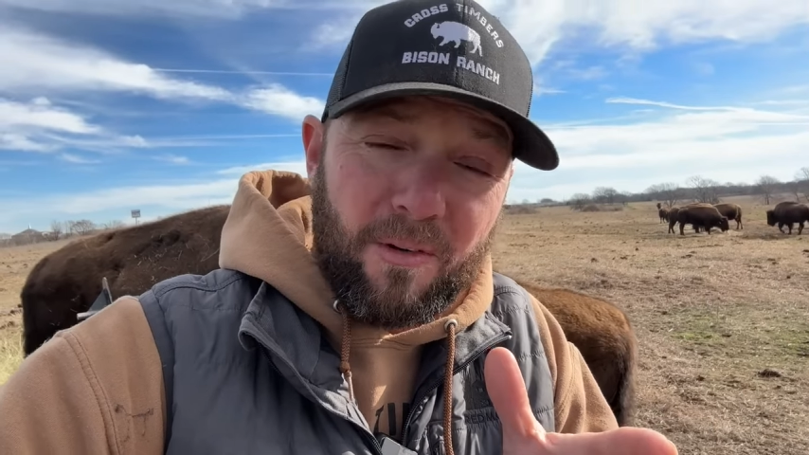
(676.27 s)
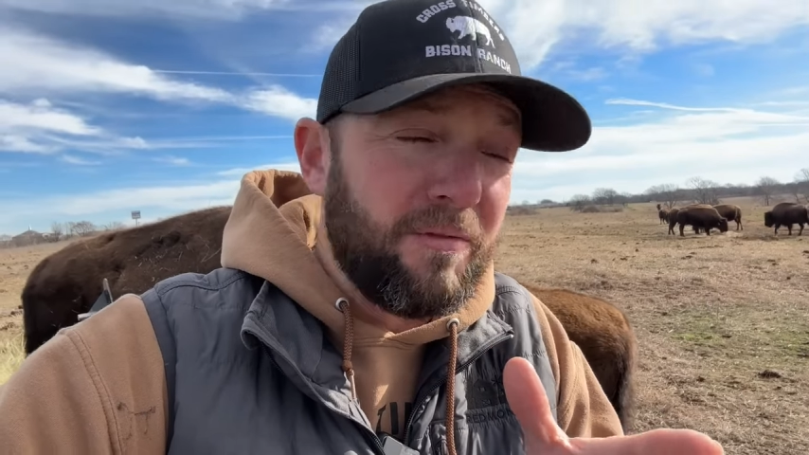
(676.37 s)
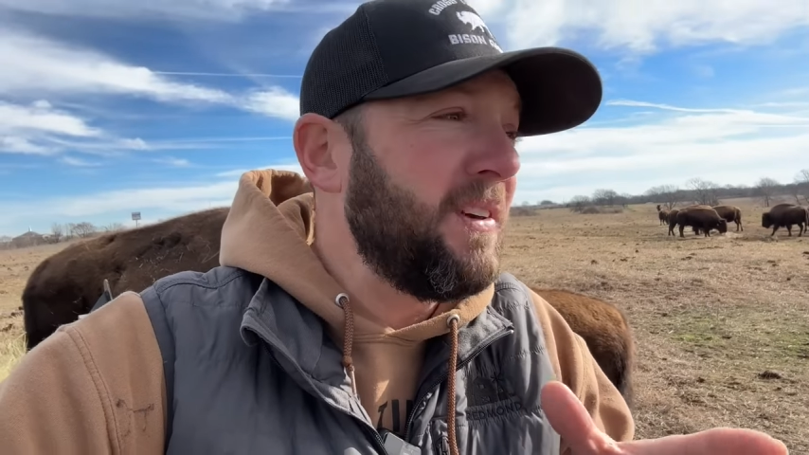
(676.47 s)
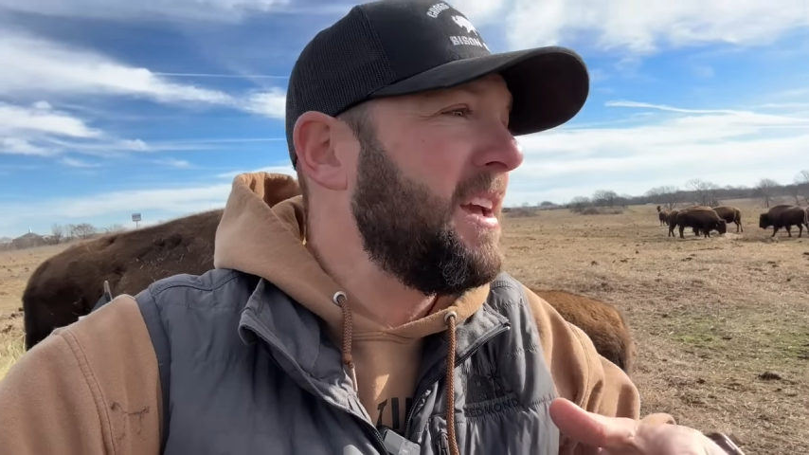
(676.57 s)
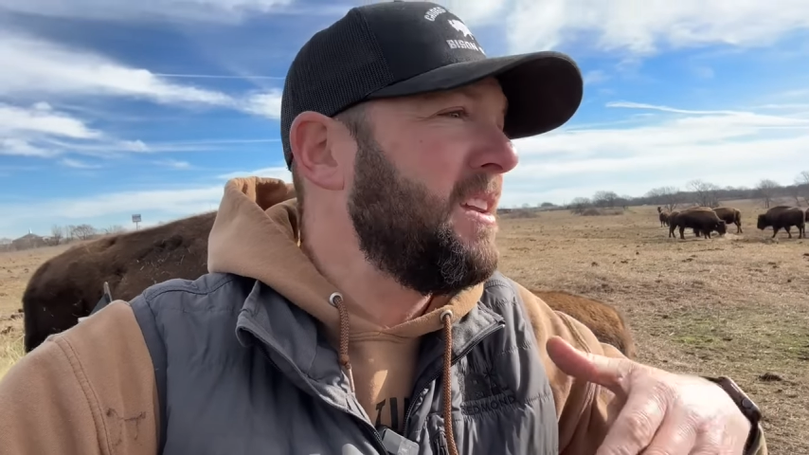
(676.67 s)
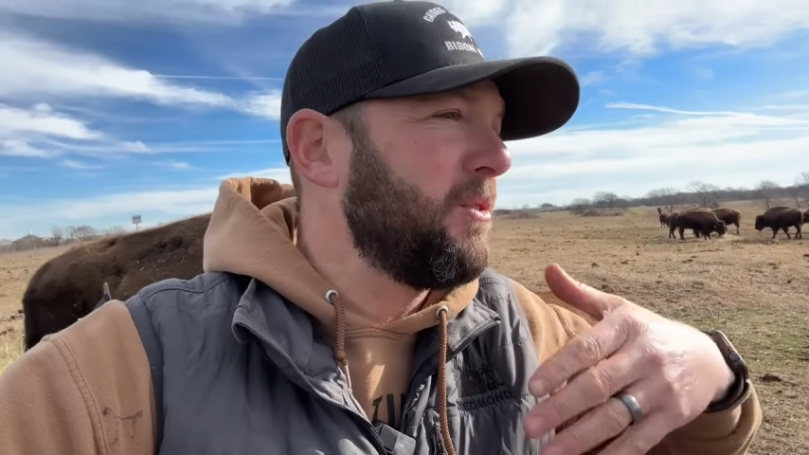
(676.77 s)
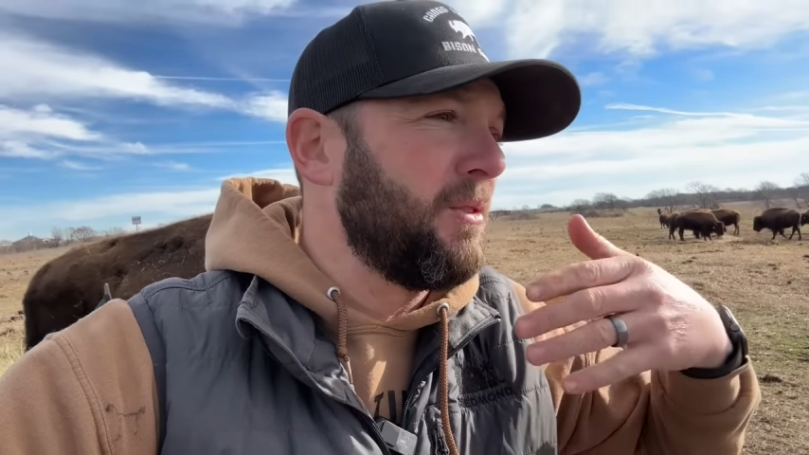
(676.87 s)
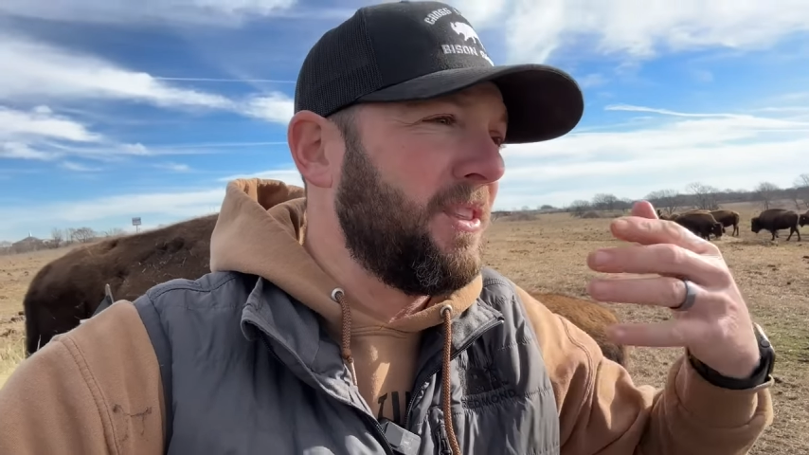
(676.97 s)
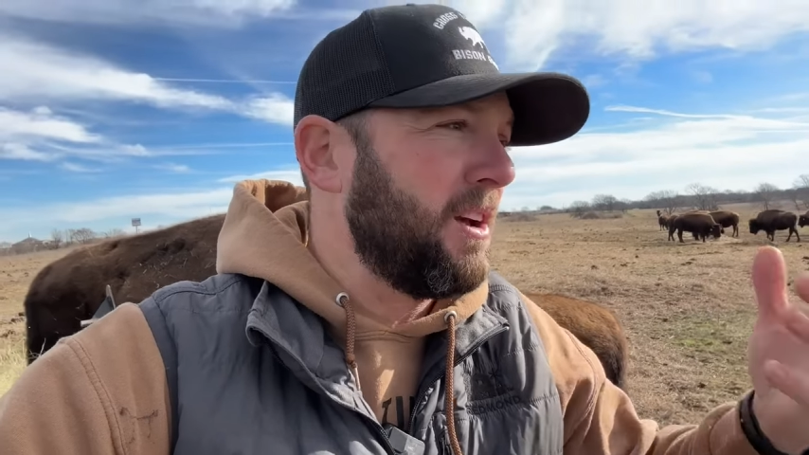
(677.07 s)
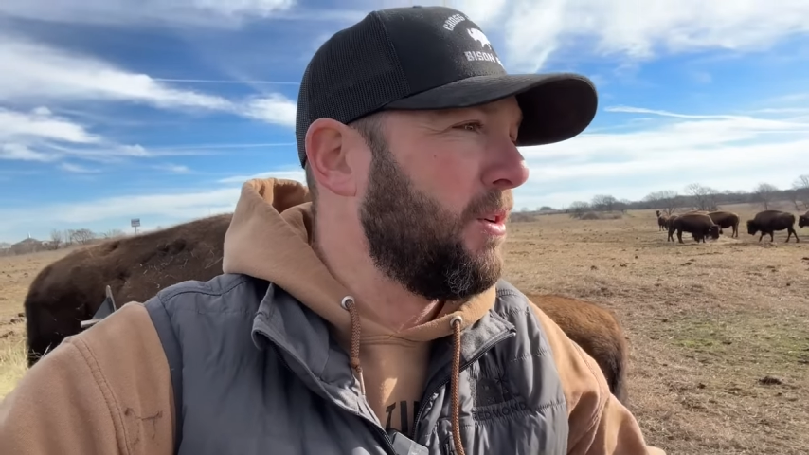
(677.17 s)
on feed or
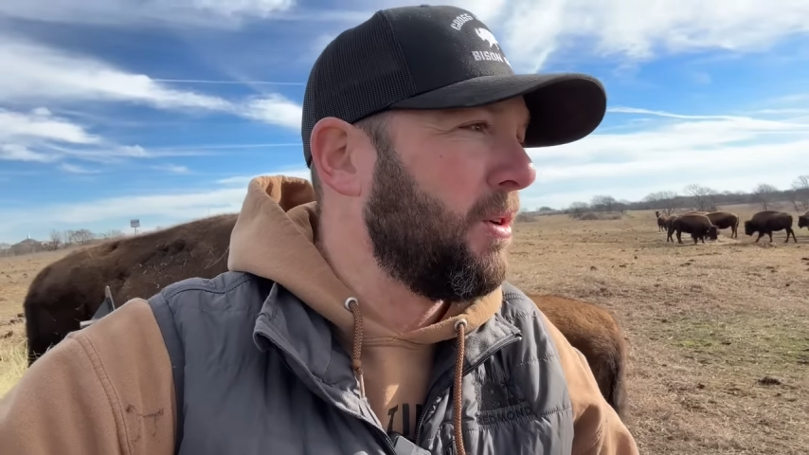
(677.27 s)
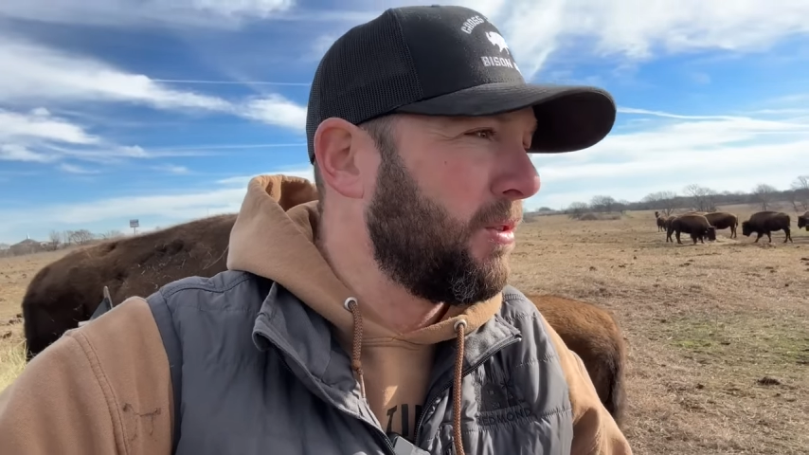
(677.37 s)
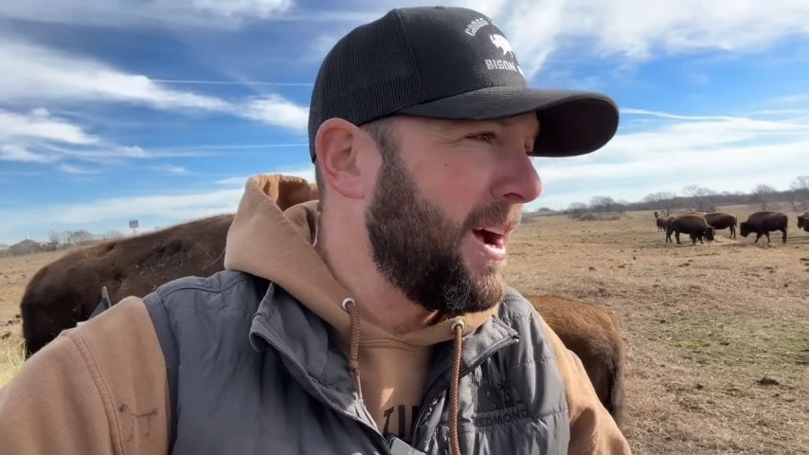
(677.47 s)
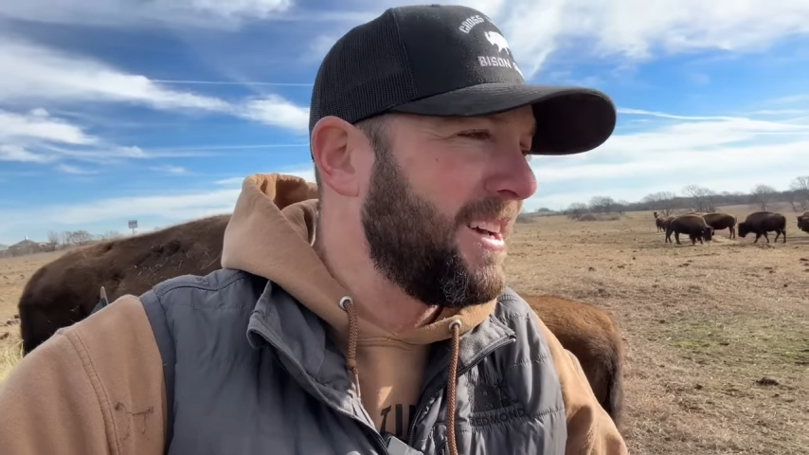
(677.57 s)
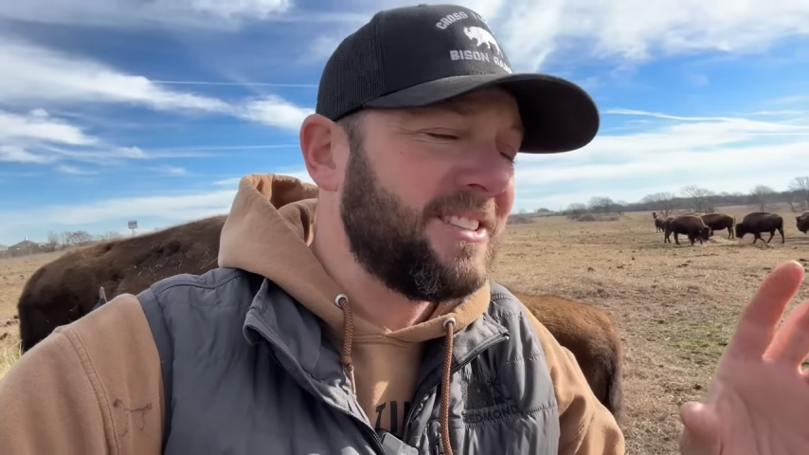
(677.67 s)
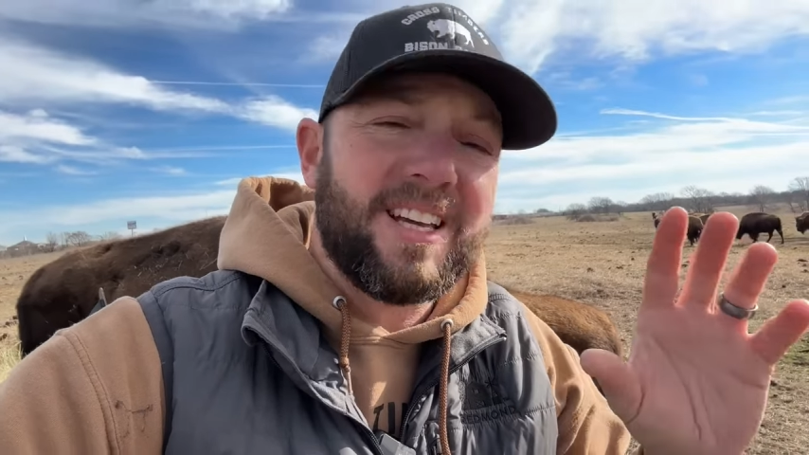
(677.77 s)
if they go on grass,